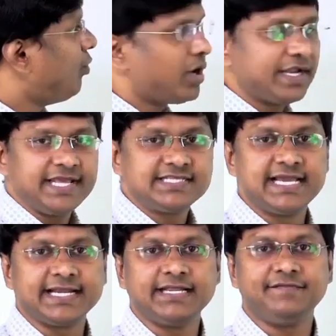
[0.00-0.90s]
what
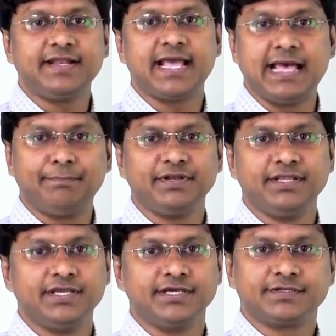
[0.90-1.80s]
exactly will happen
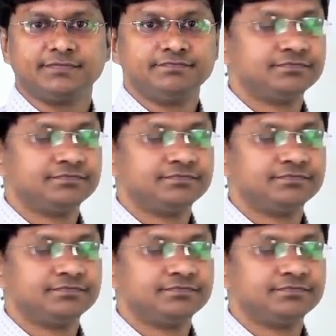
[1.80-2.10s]
here?